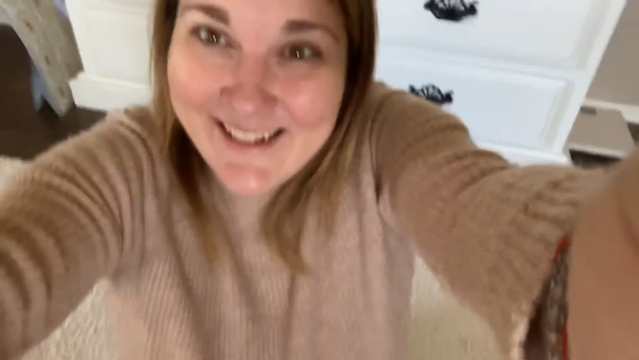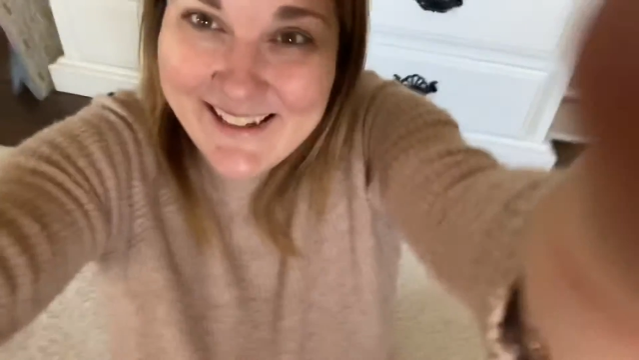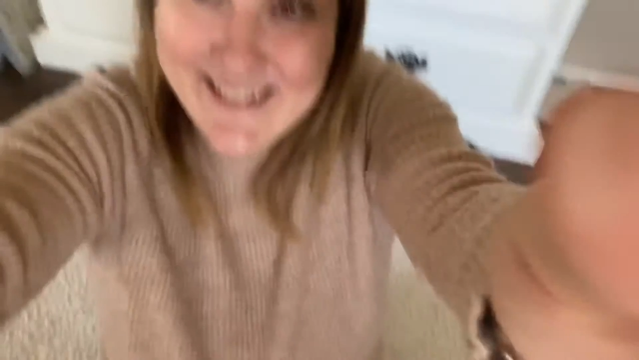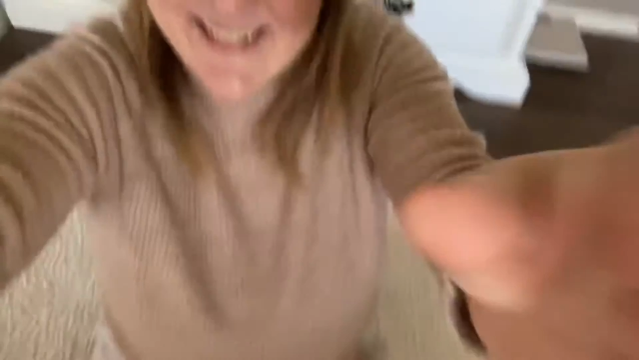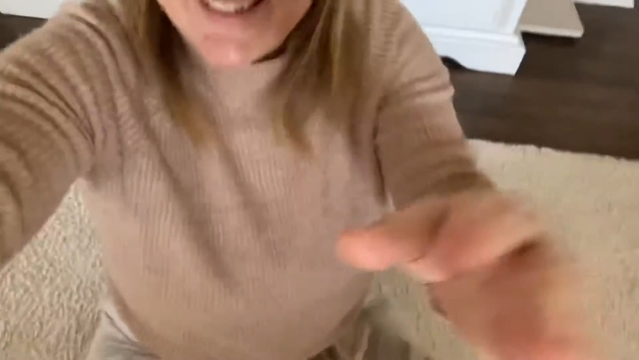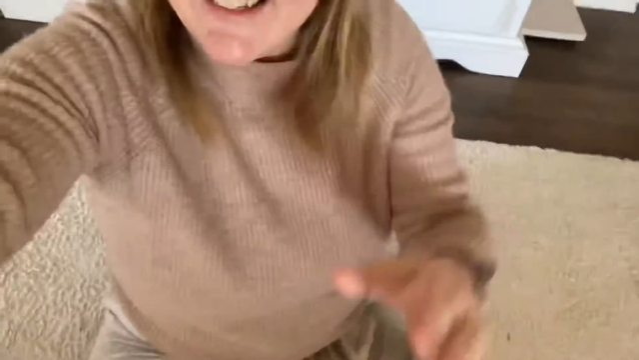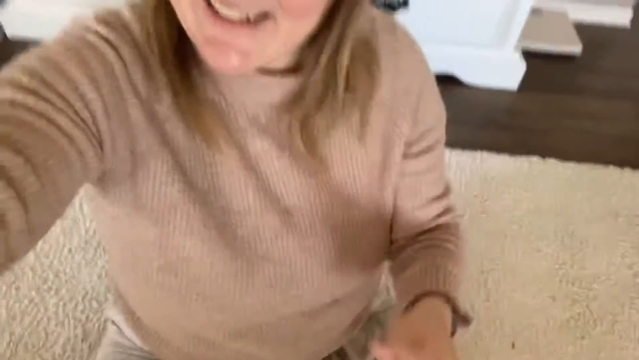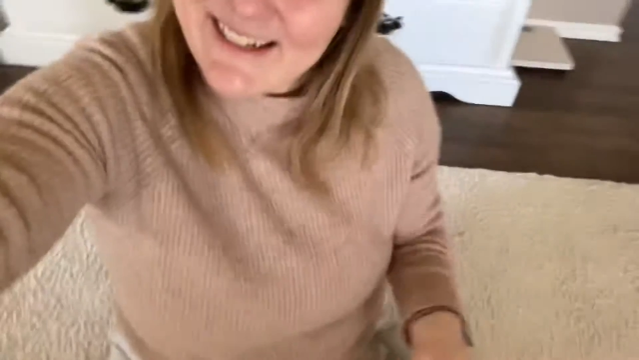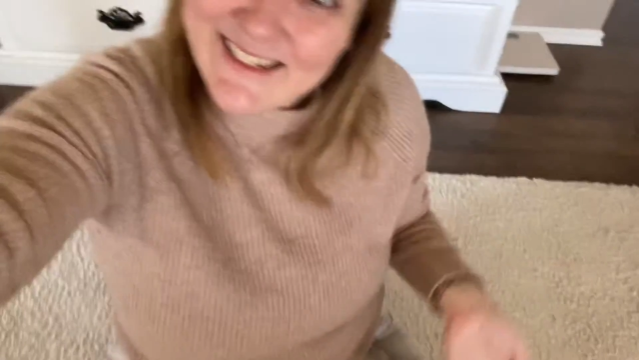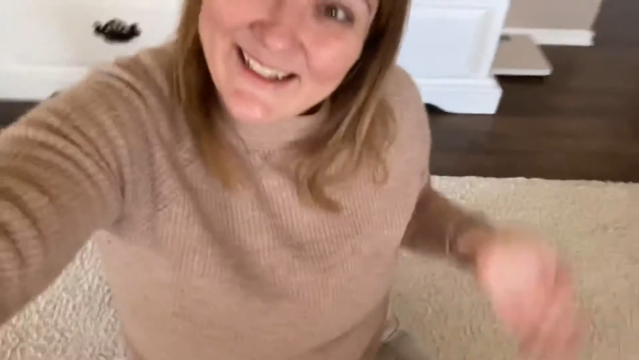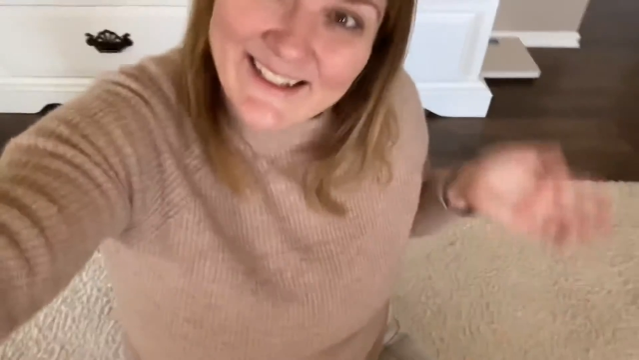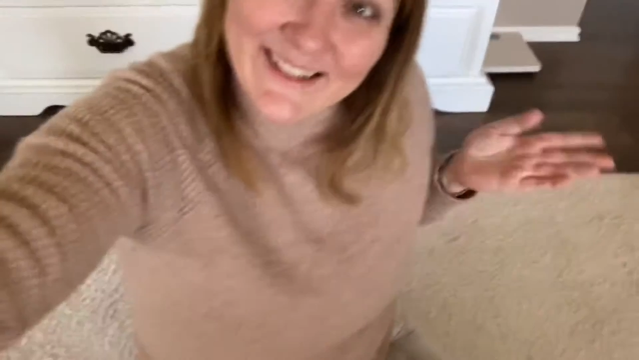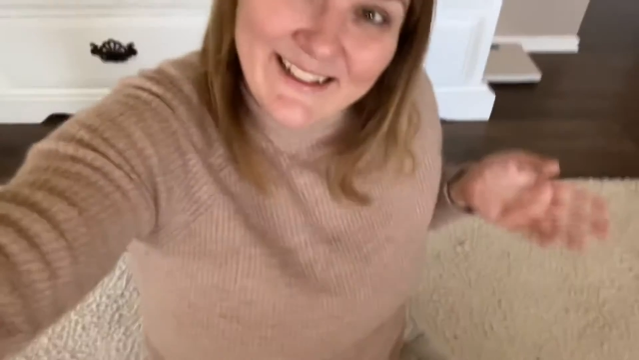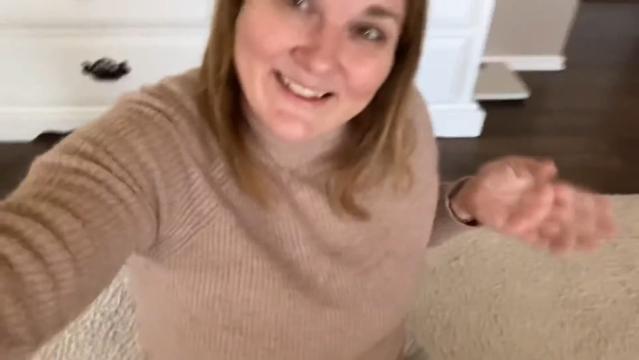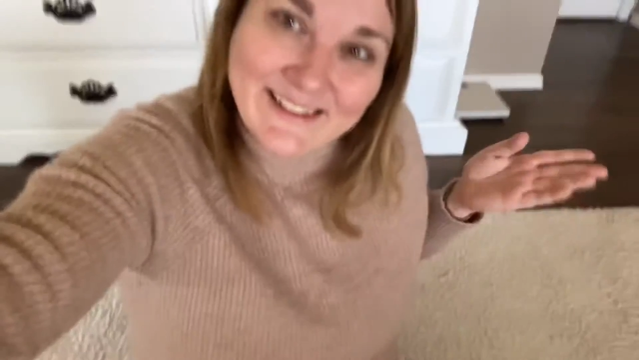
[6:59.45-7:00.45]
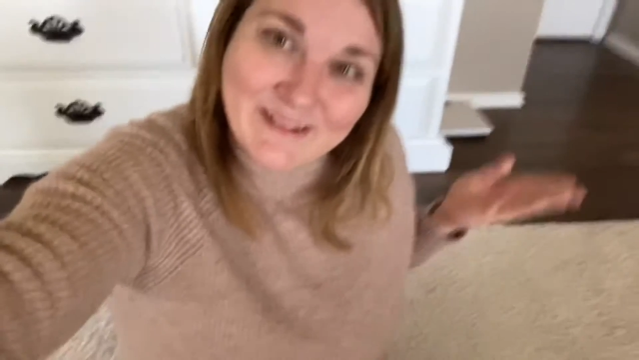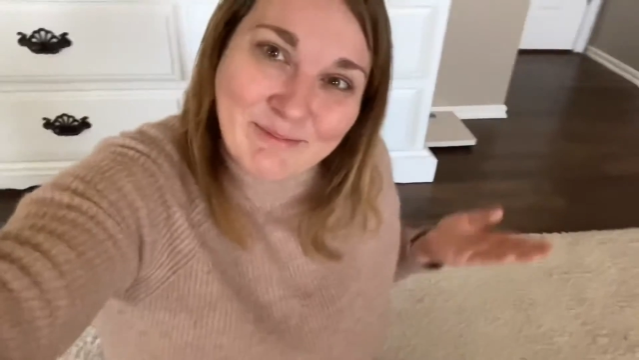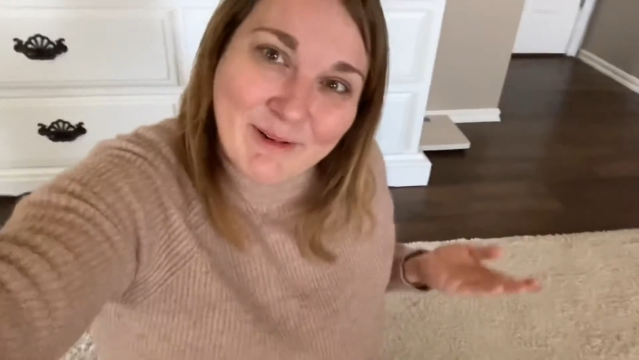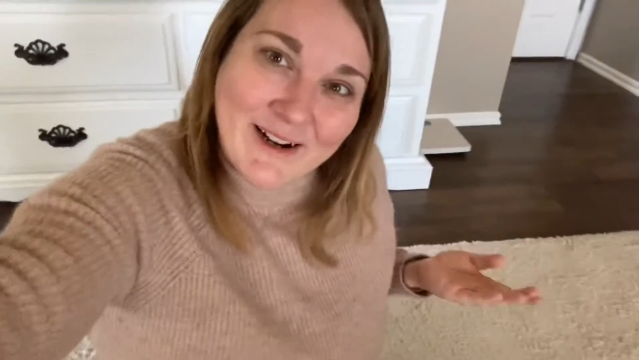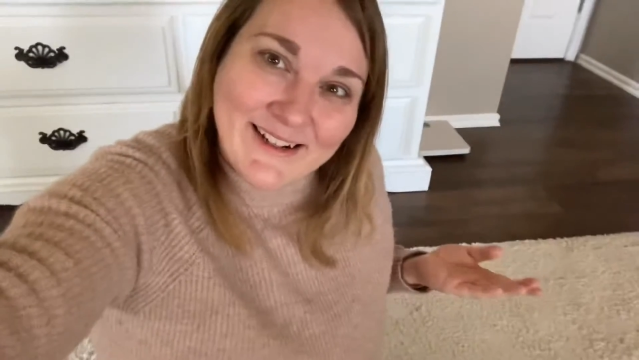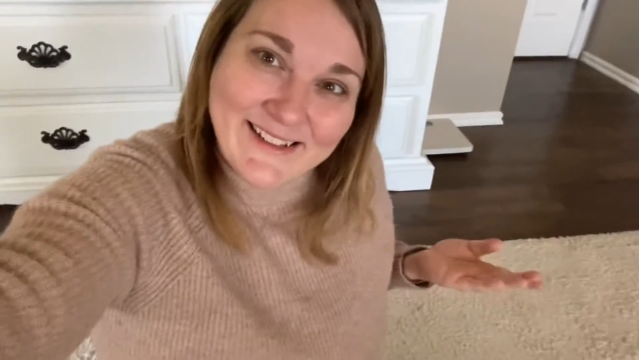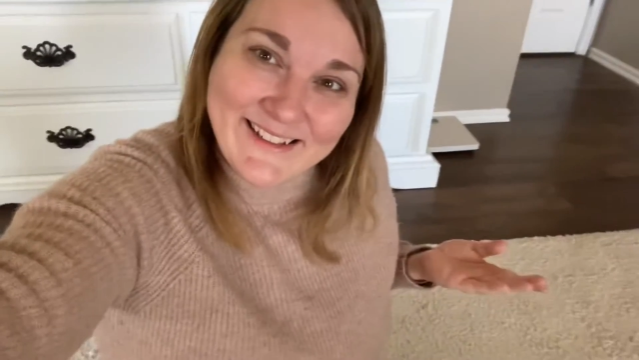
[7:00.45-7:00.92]
starting the
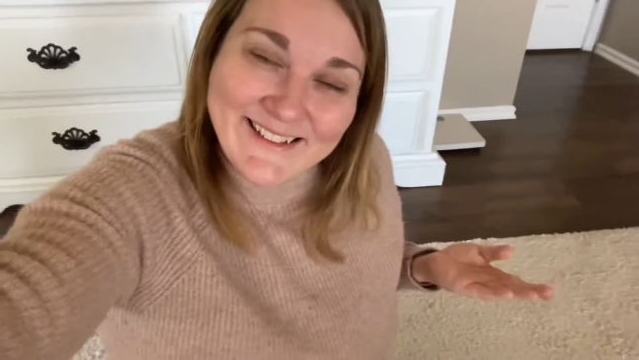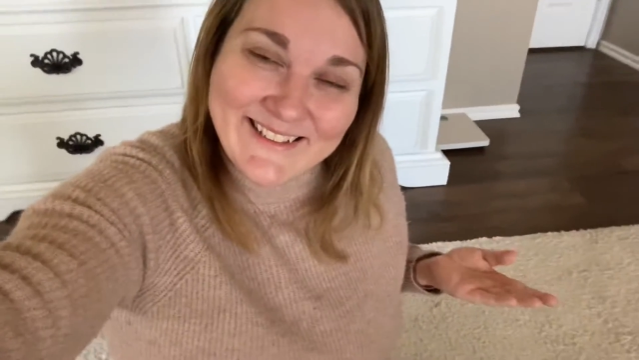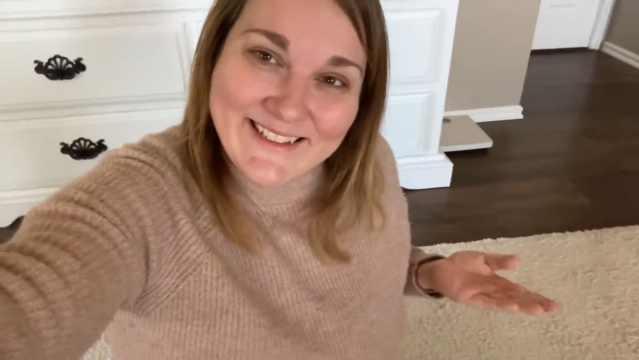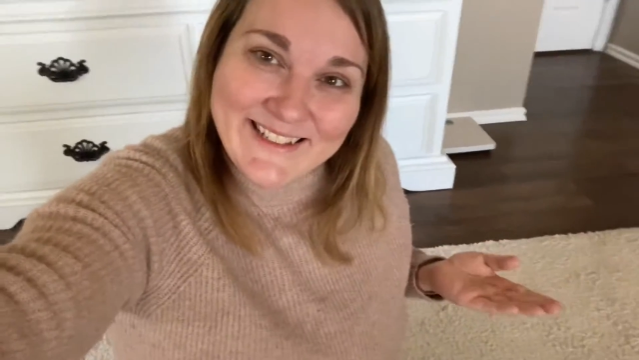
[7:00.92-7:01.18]
practice.